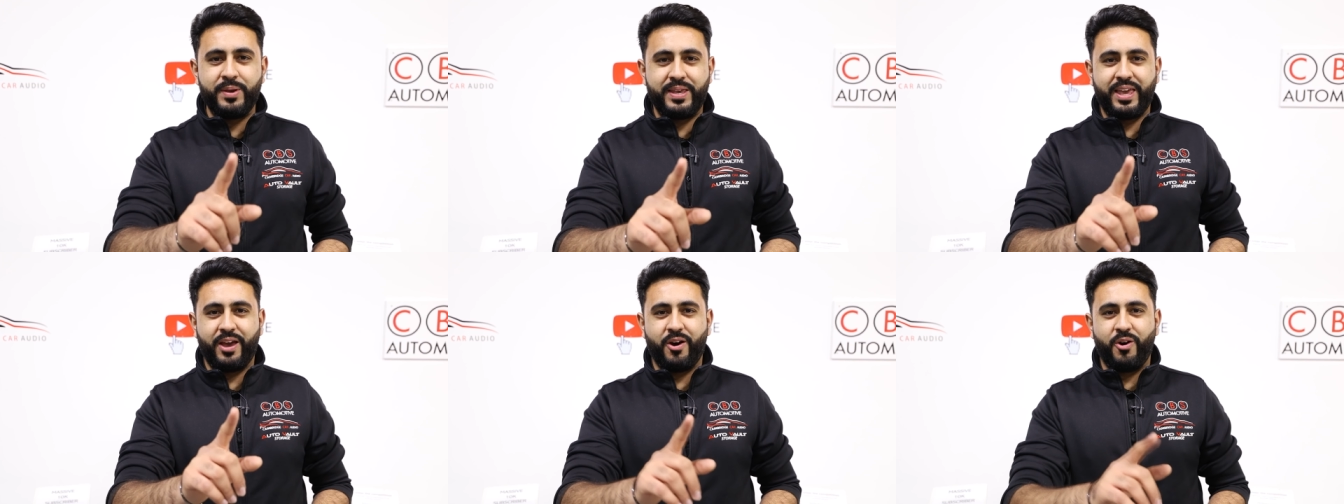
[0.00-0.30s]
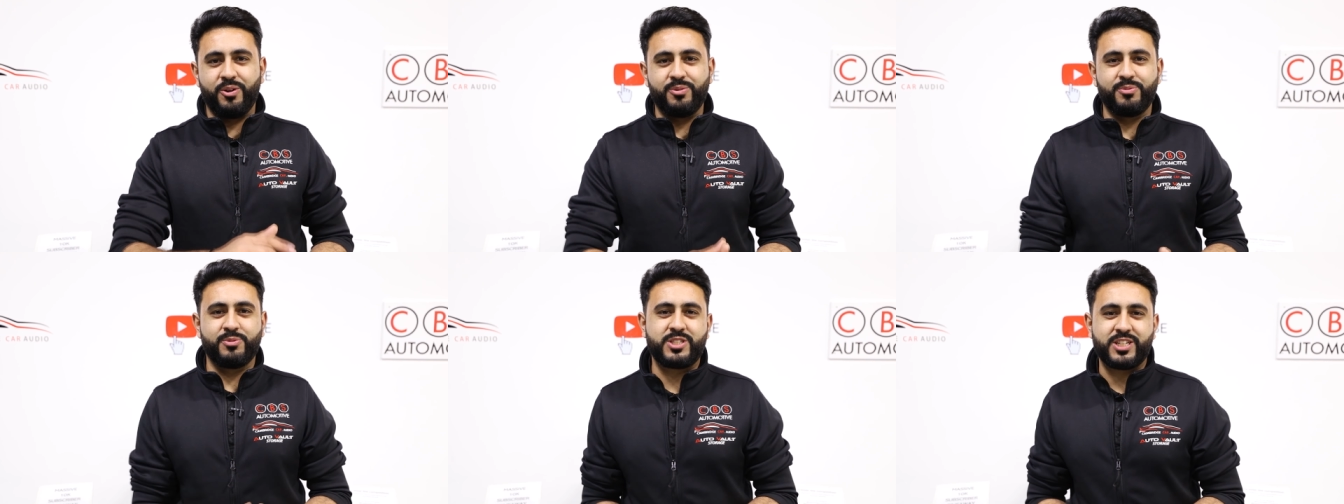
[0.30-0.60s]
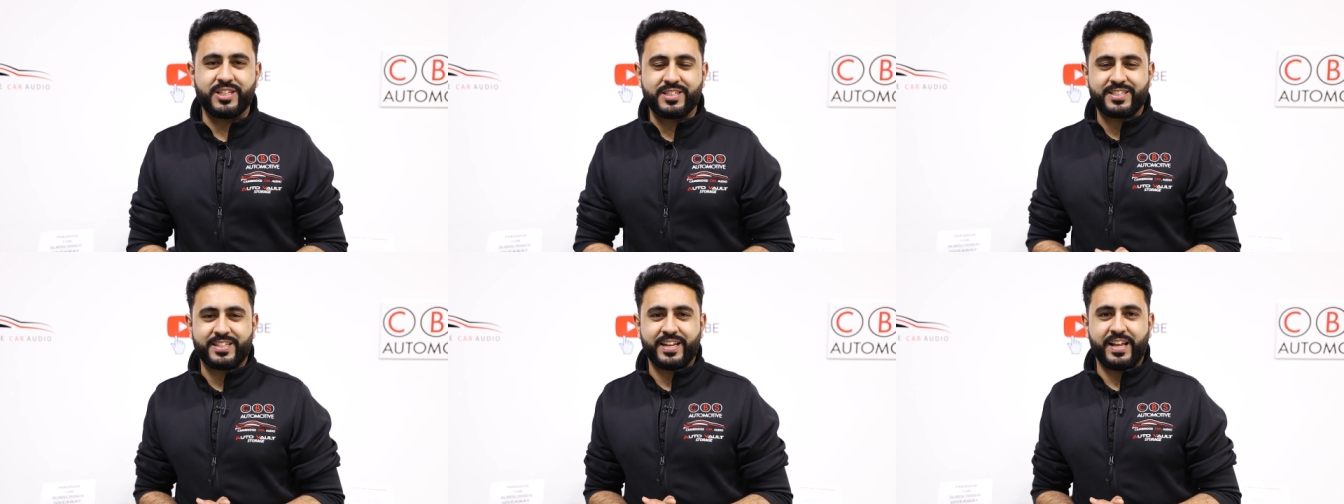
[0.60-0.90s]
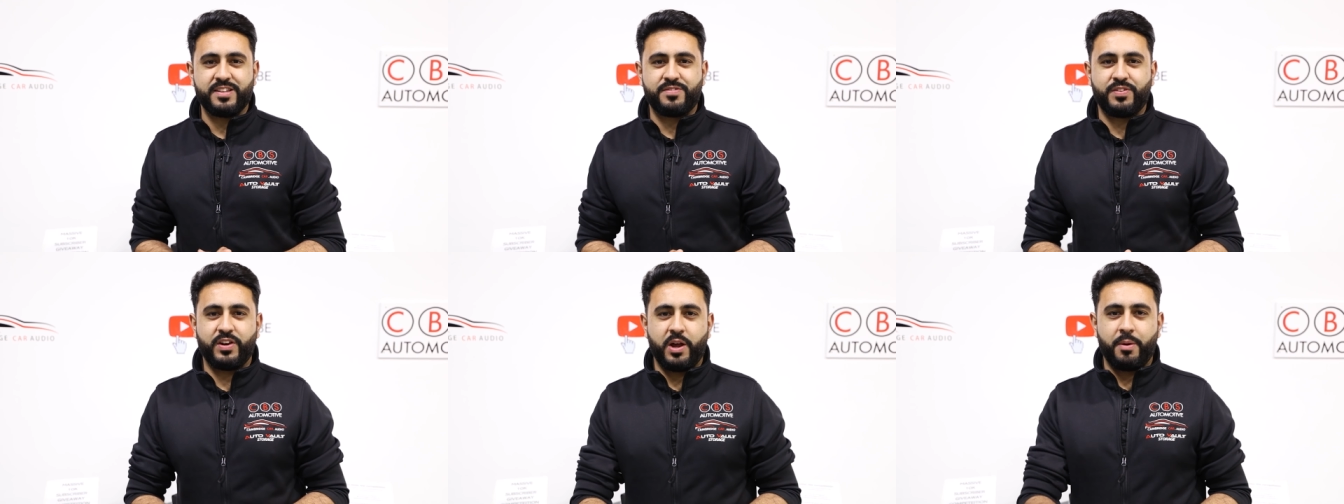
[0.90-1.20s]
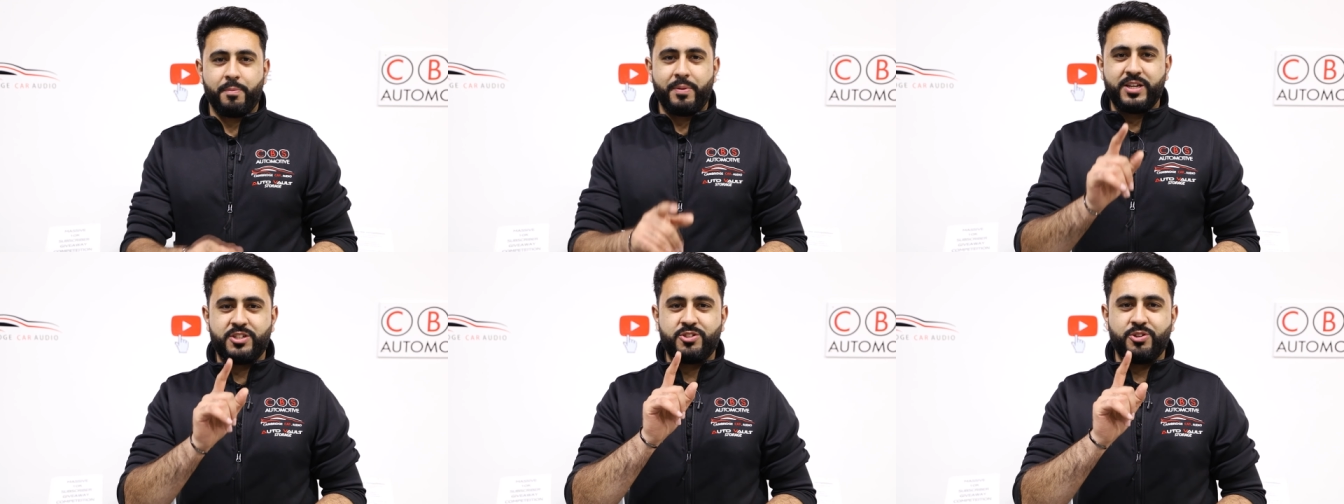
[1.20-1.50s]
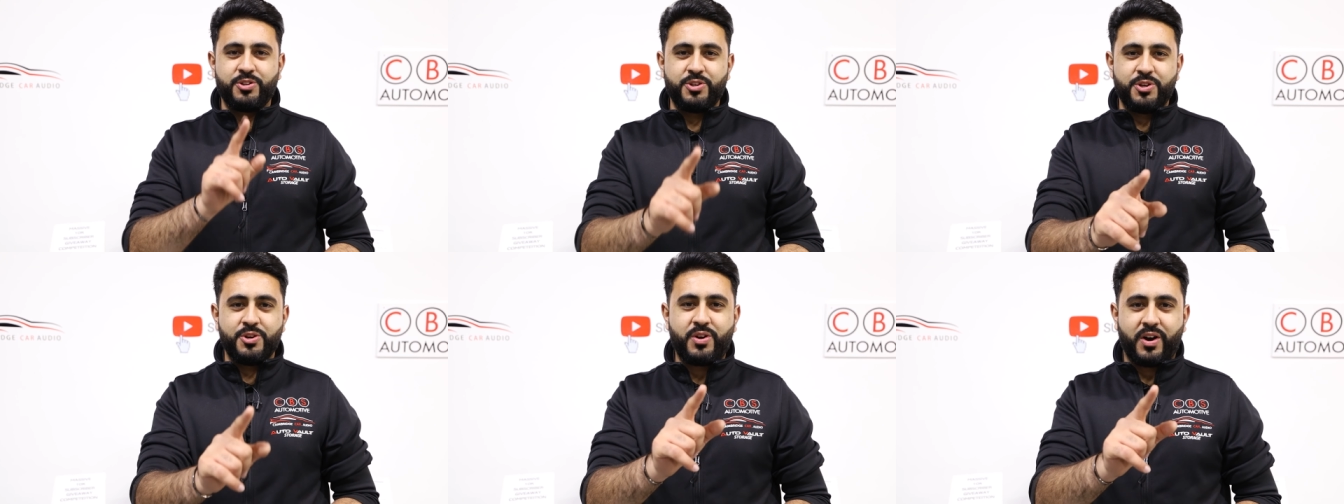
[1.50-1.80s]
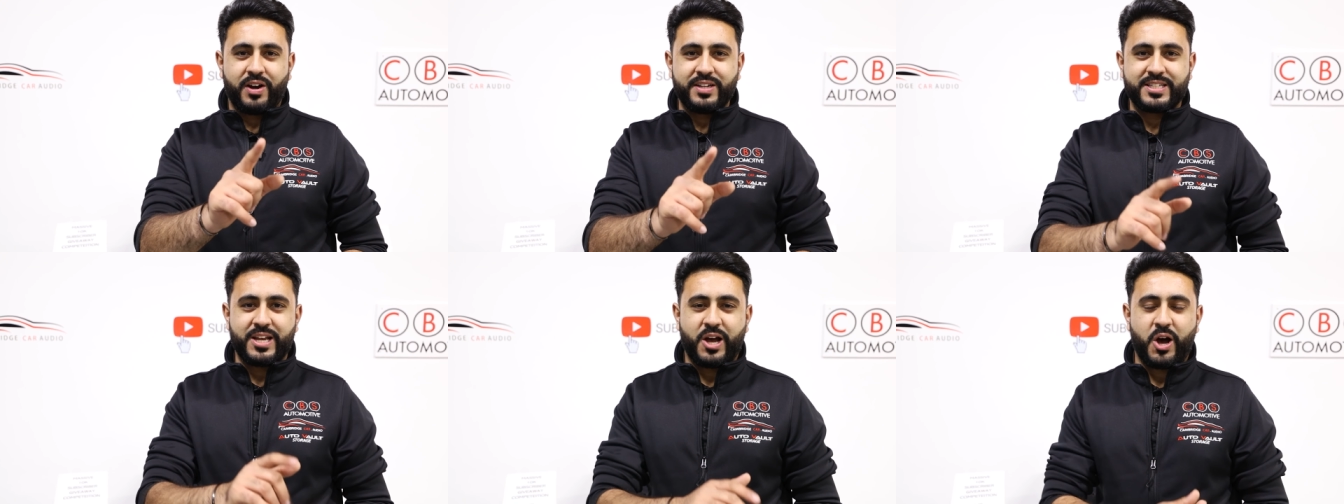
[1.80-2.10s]
we get on to today's video, make sure you
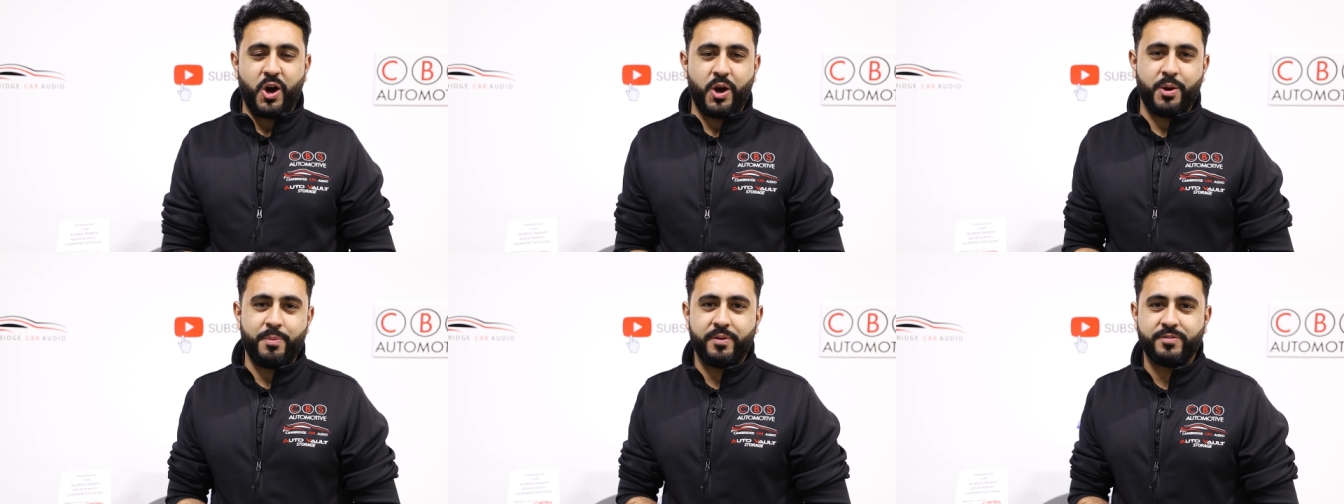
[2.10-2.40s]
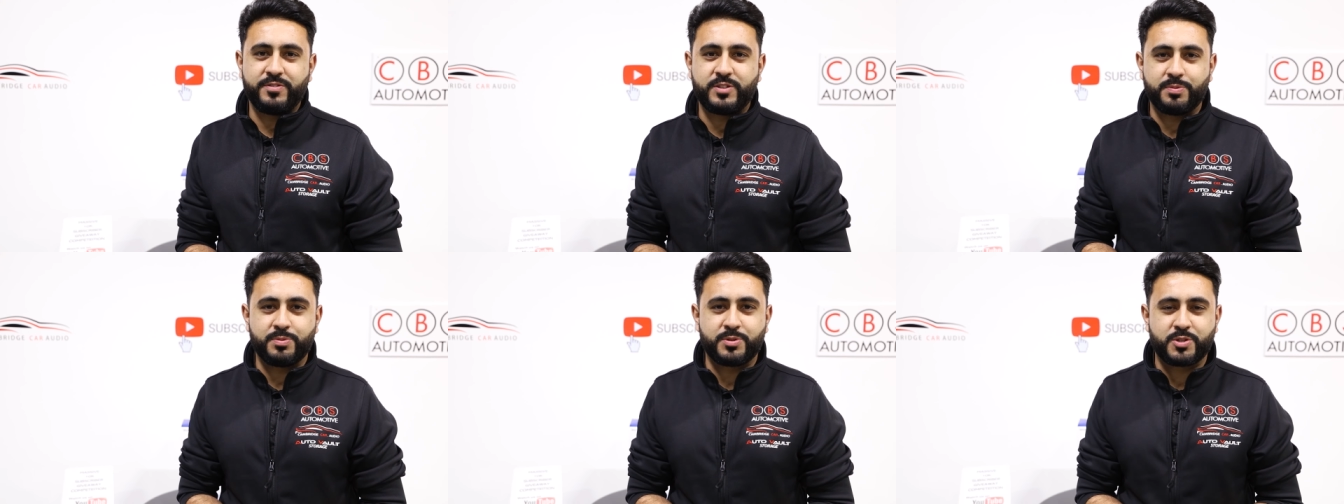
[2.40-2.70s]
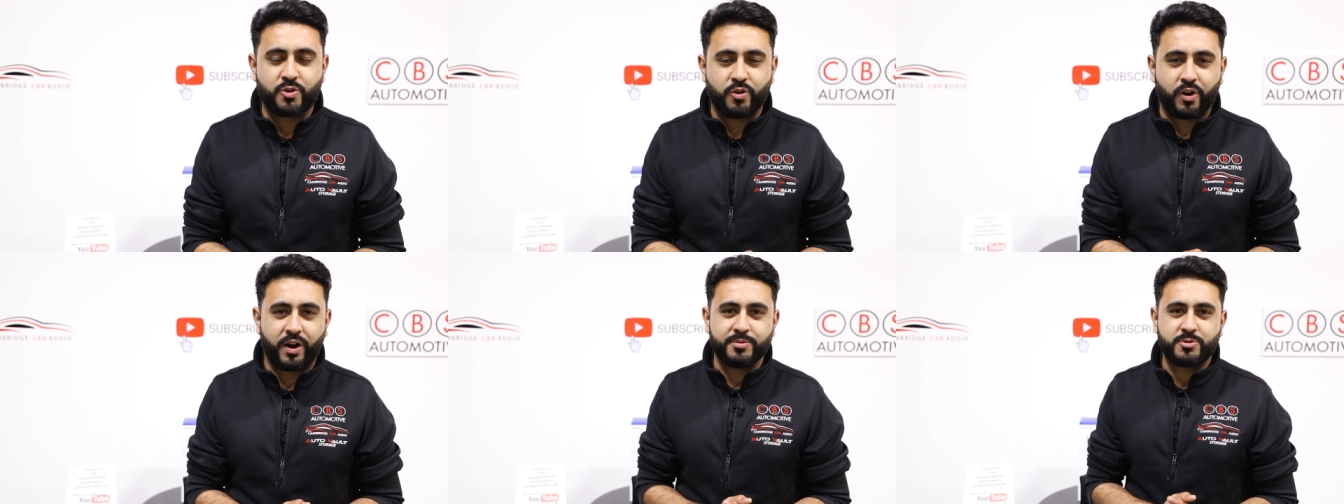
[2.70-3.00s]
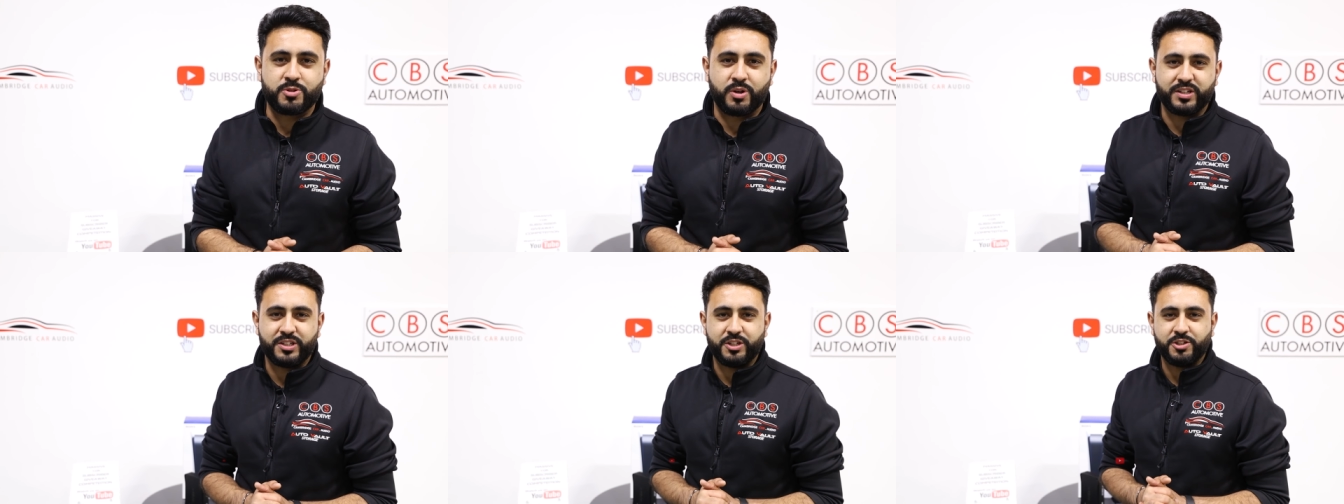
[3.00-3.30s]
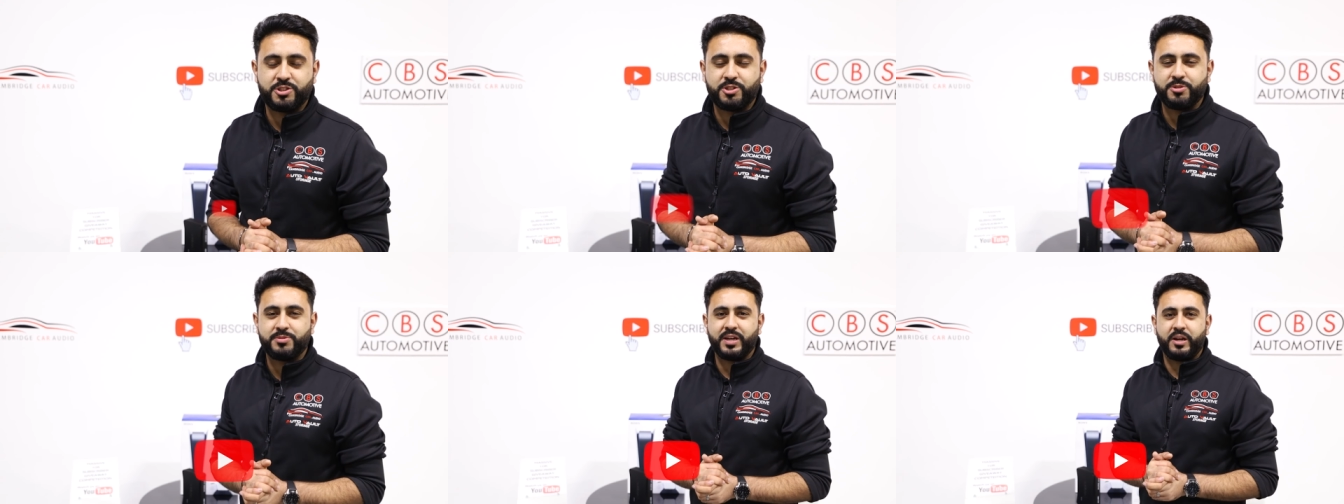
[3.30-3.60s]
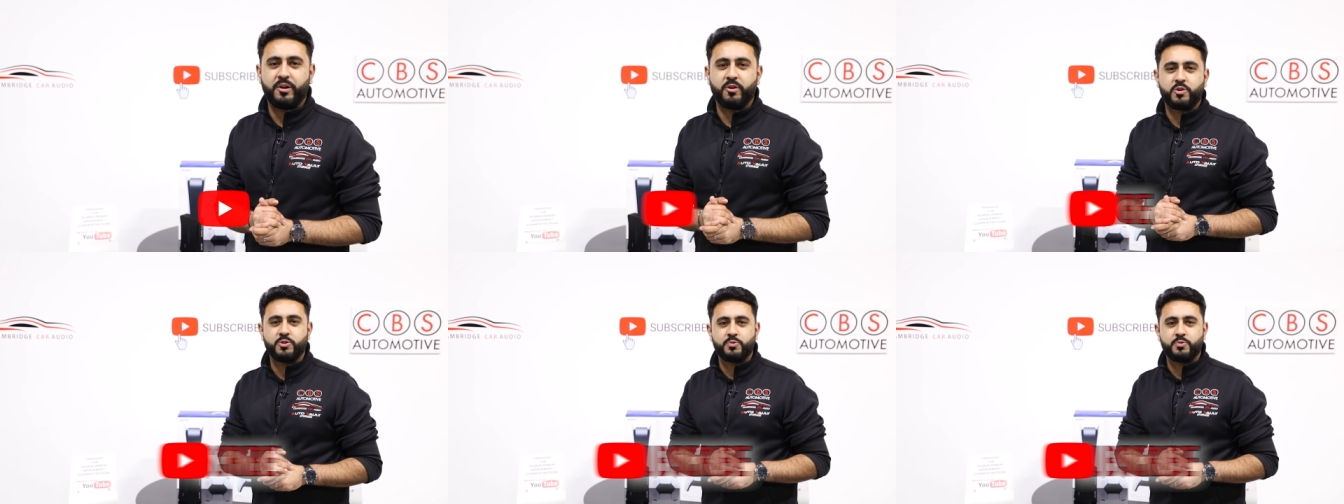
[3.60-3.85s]
guys at home have subscribed to our YouTube channel,